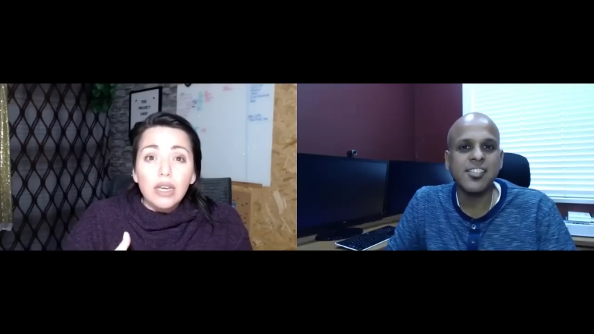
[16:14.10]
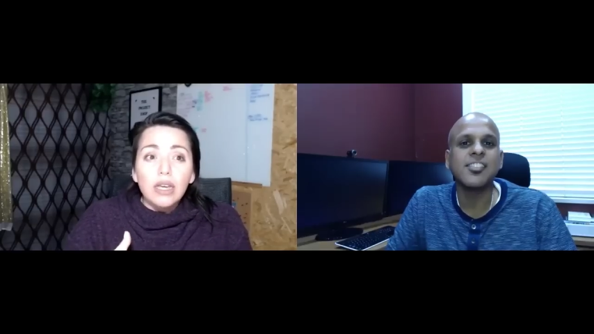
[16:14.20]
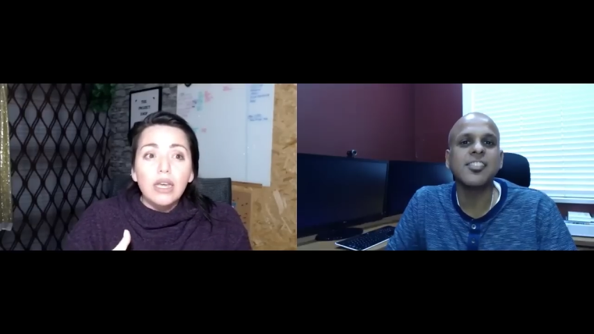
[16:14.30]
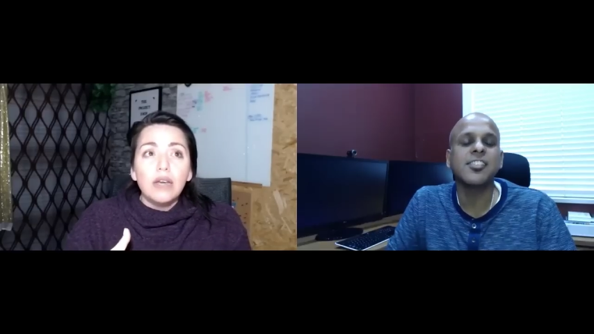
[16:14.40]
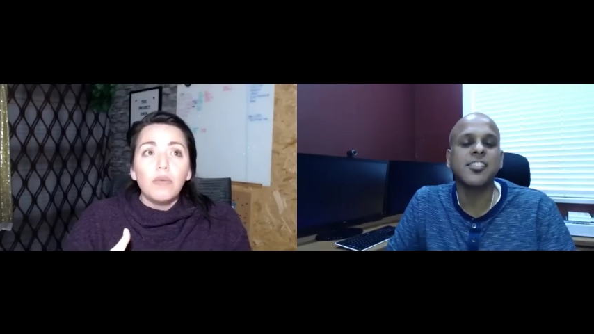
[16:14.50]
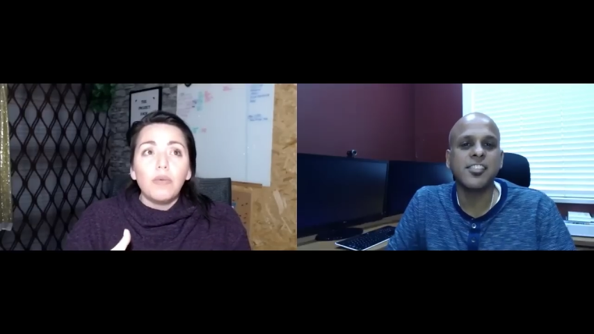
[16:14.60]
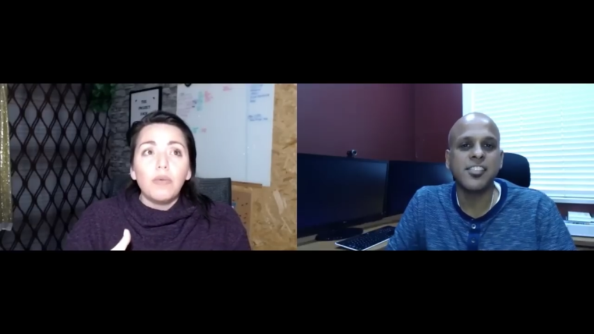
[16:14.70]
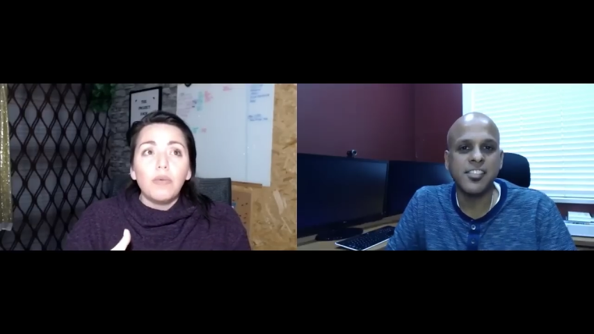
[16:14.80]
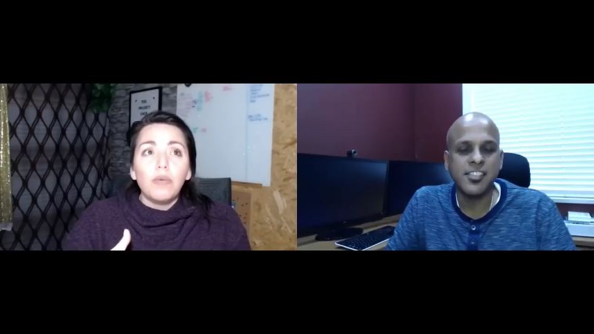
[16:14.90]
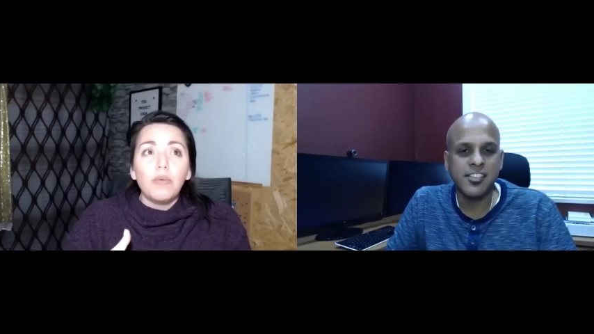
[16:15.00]
Speaker 1: mm-hmm. which
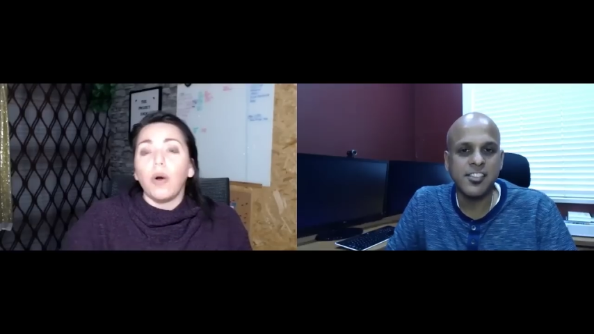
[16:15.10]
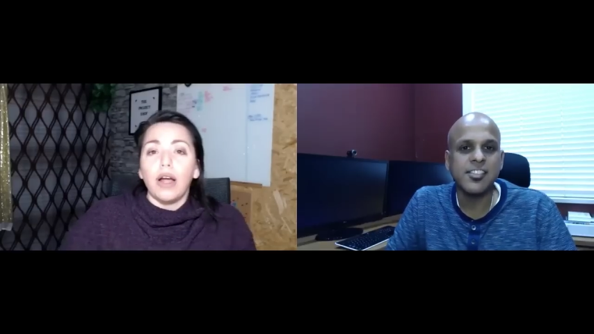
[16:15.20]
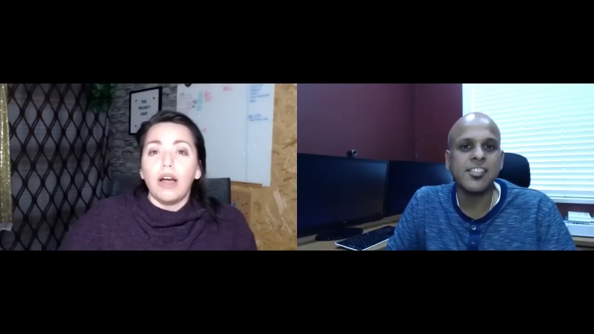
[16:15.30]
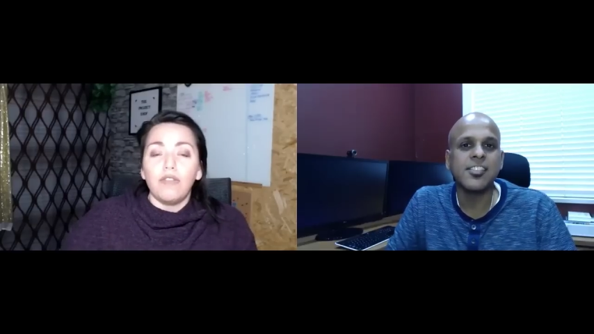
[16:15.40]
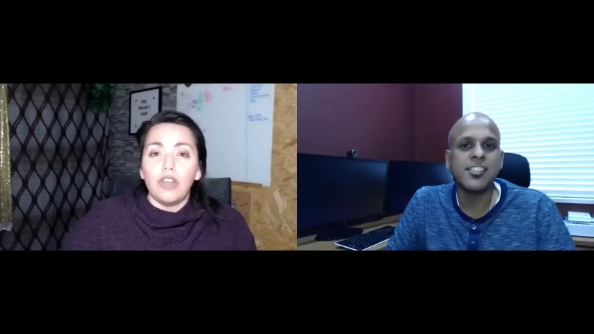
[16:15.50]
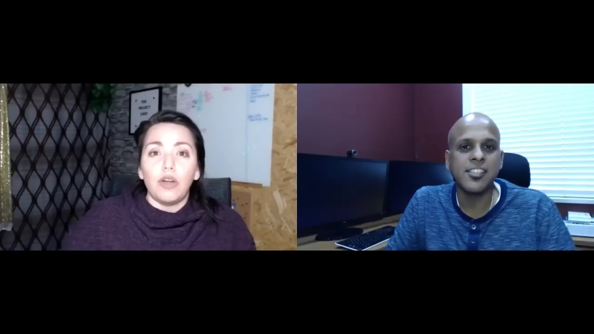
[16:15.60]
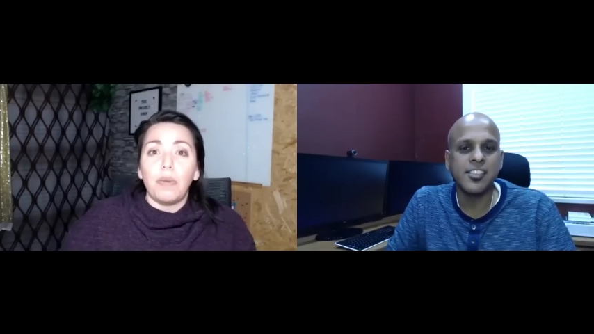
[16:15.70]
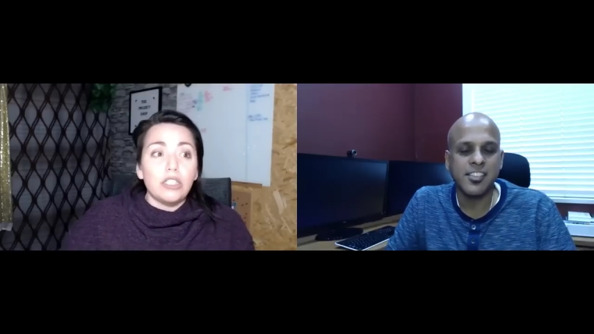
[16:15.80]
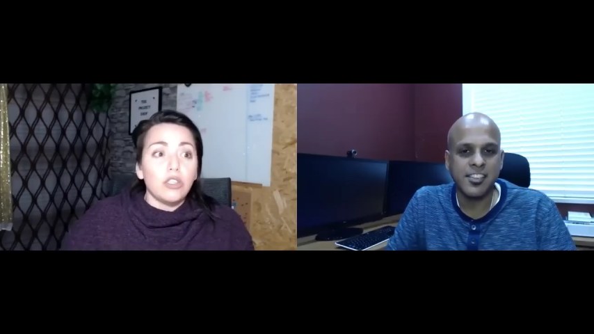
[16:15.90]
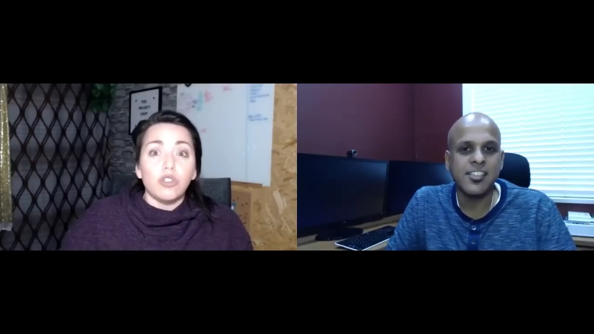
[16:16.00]
is more of you know my
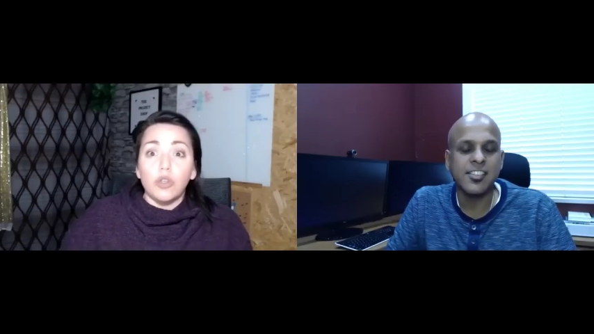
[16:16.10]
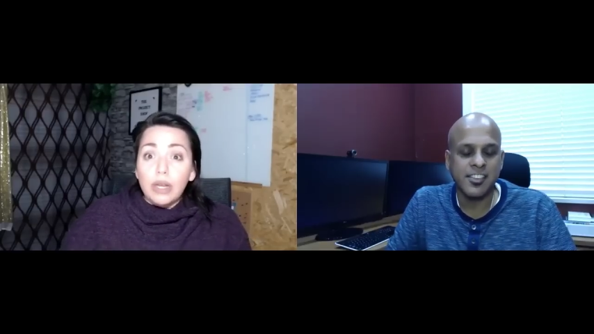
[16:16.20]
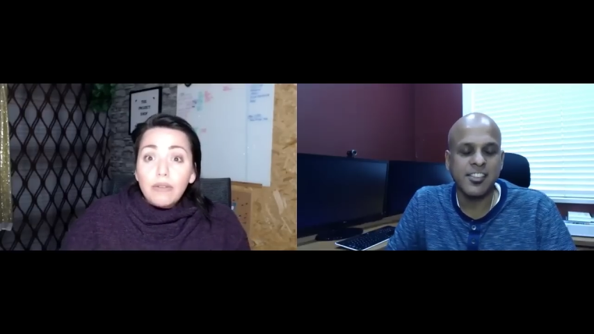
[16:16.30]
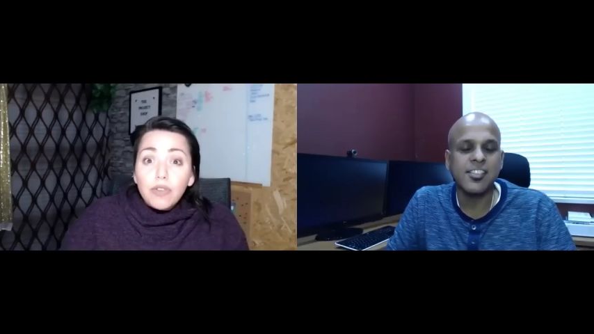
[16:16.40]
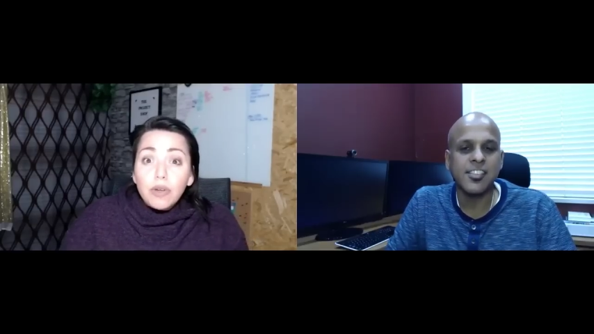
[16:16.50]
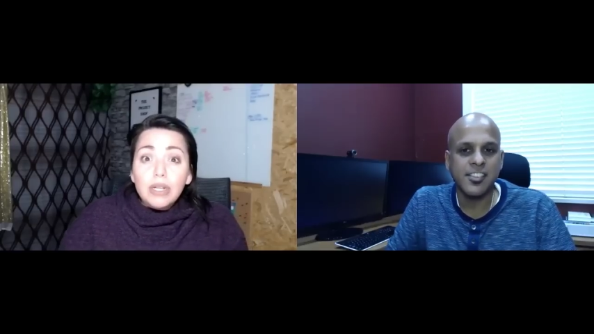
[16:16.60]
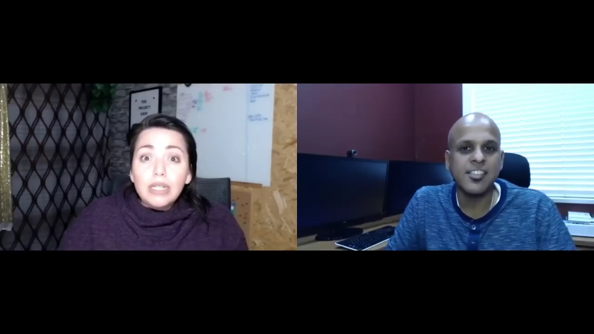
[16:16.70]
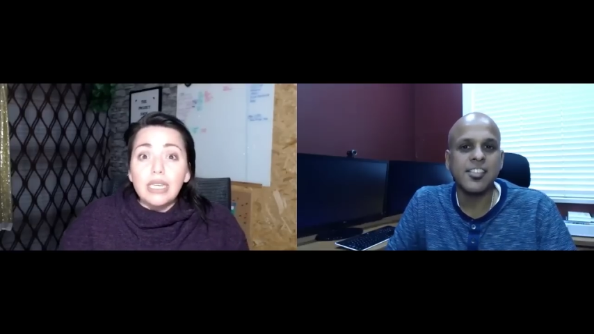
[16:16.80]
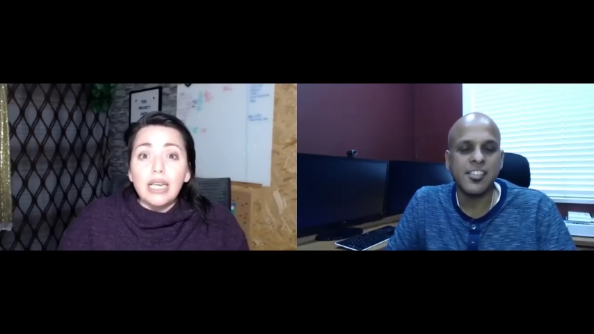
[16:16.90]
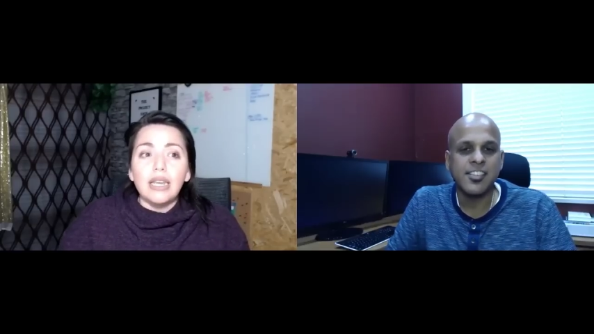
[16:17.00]
social
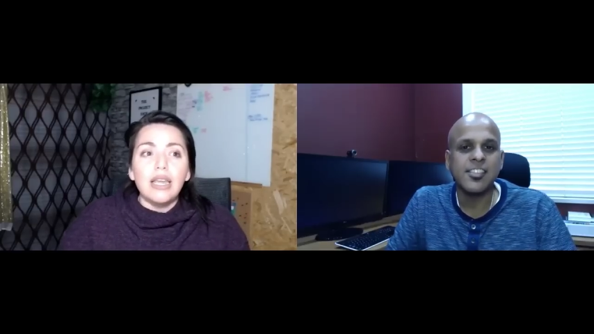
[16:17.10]
influencing